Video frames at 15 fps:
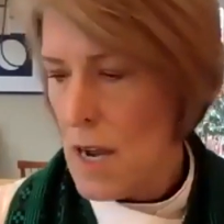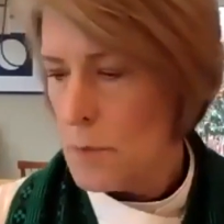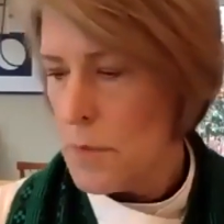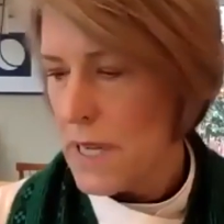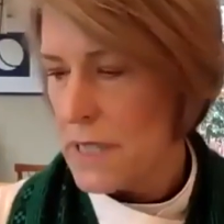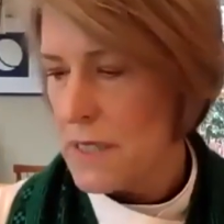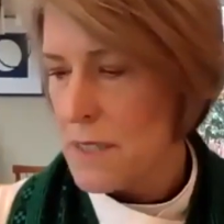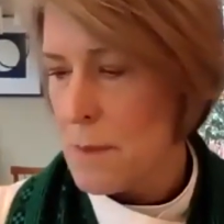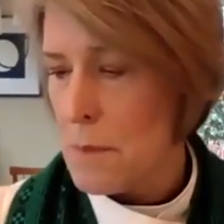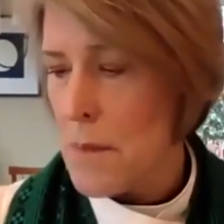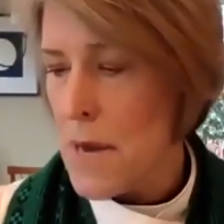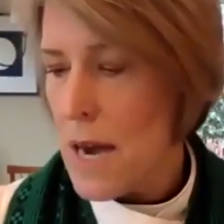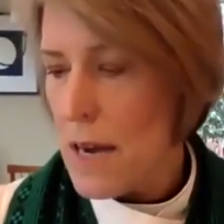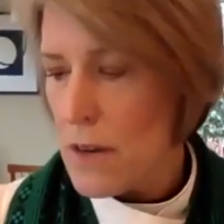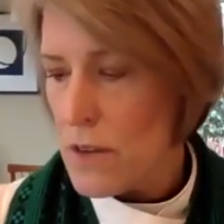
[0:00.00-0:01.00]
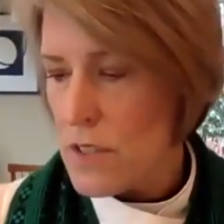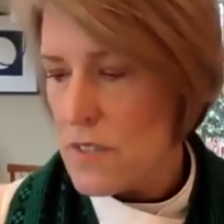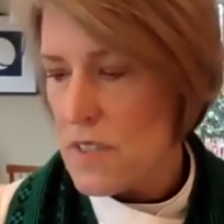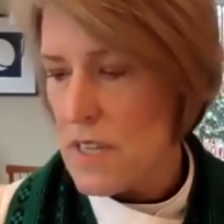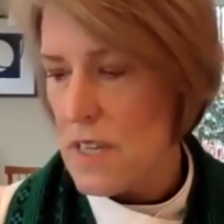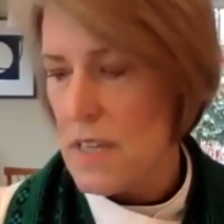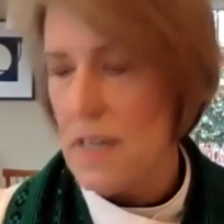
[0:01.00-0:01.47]
but
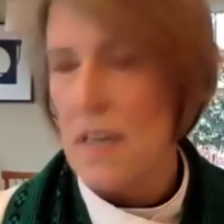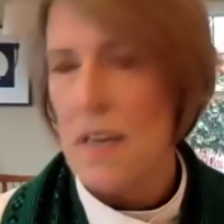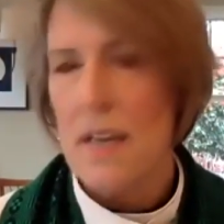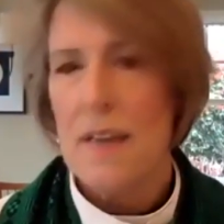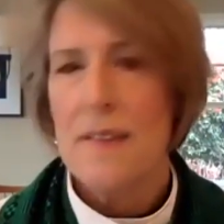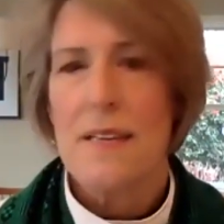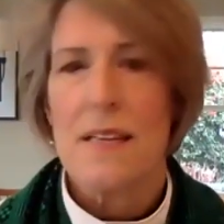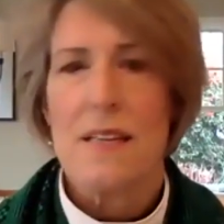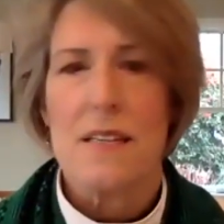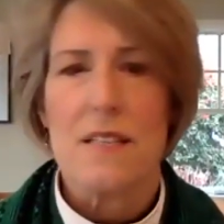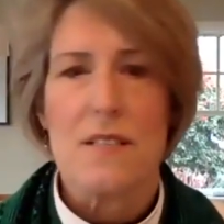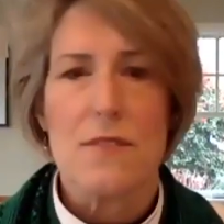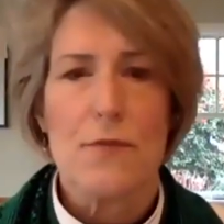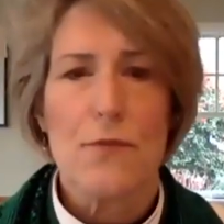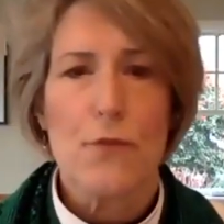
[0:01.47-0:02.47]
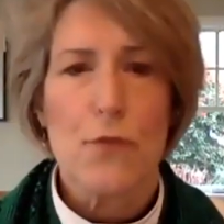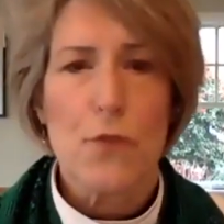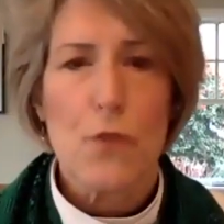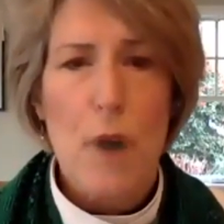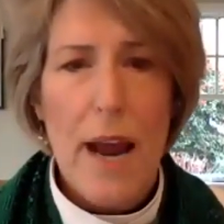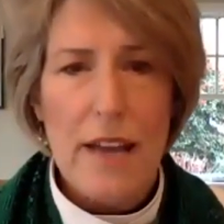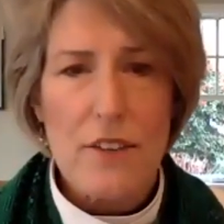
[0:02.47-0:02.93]
democracy that is
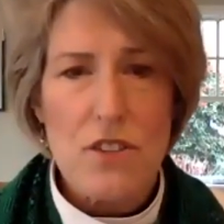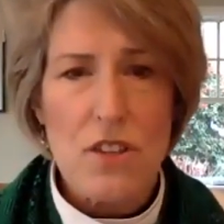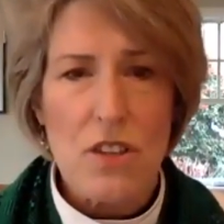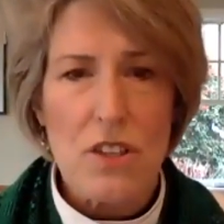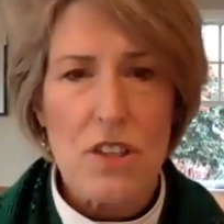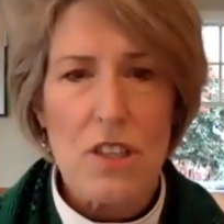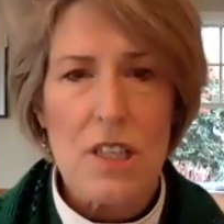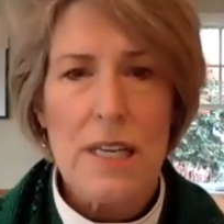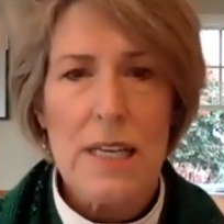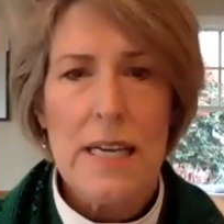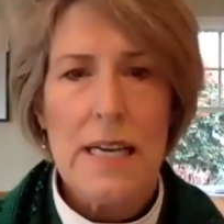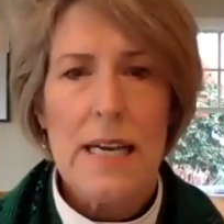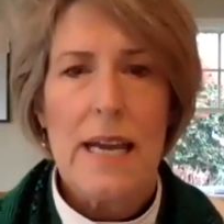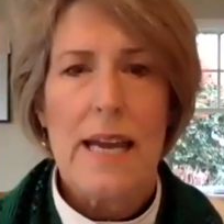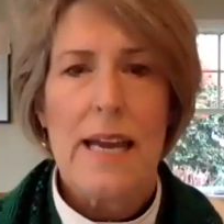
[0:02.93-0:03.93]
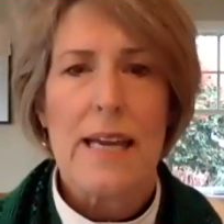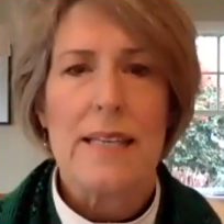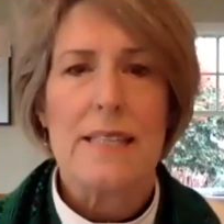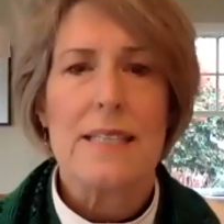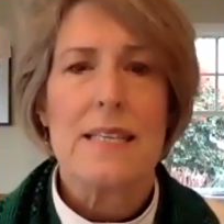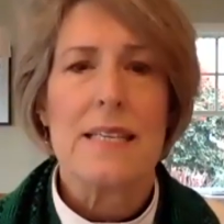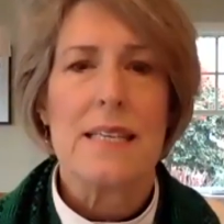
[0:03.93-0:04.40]
fragile and
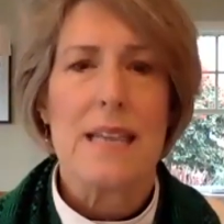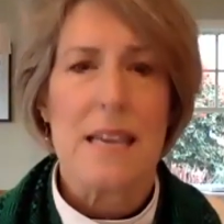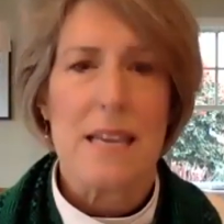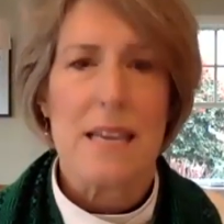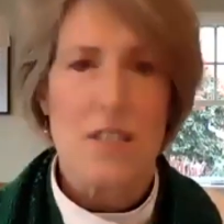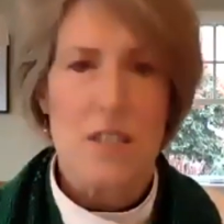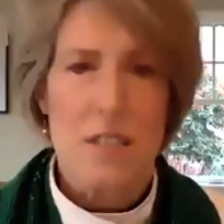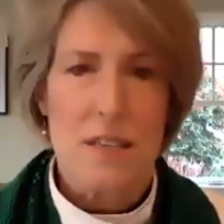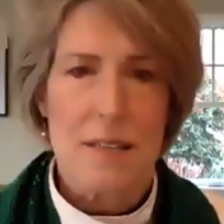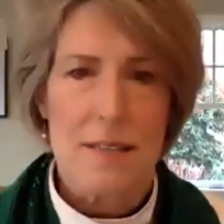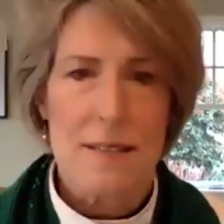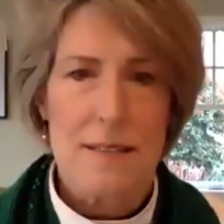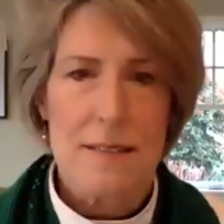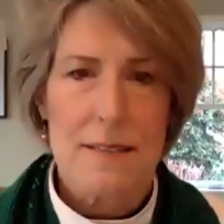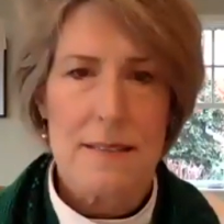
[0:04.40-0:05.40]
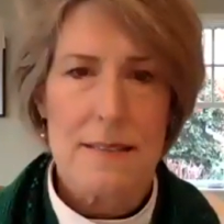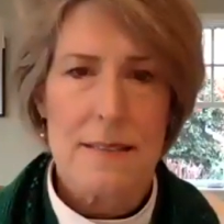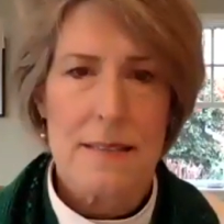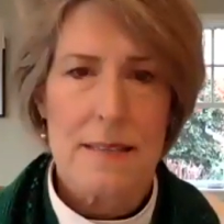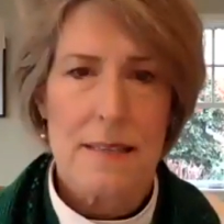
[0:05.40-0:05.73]
tenacious